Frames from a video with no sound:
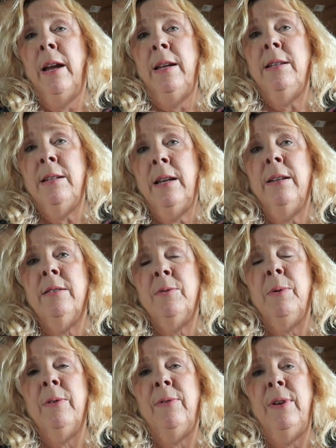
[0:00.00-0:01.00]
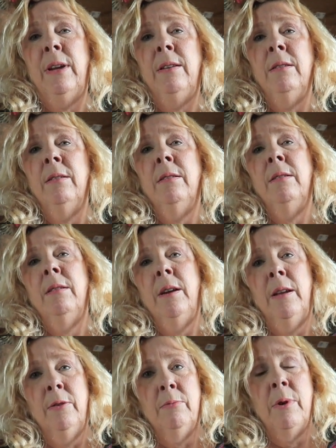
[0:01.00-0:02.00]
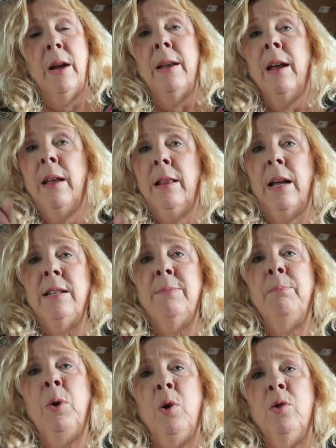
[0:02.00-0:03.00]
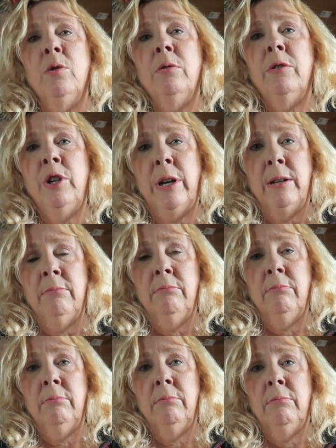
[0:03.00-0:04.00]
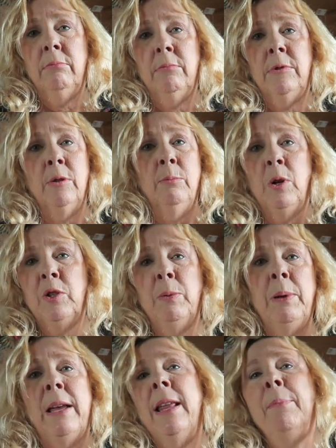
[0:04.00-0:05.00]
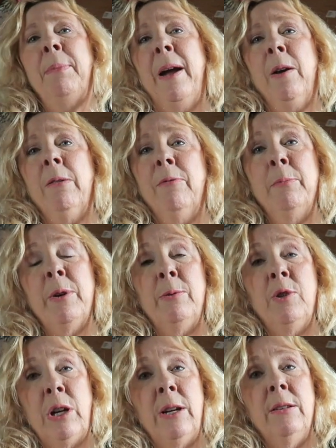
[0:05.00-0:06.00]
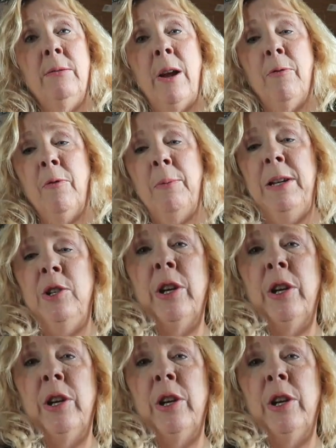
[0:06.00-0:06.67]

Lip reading: 8 to 10 square feet in the run. That's per chicken. So multiply that by however many